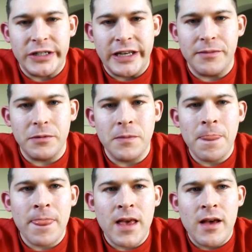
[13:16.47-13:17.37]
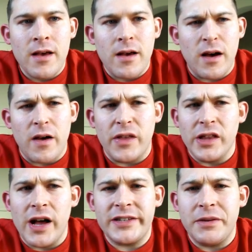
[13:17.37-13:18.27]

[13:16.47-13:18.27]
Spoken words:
The log, to me, is more difficult.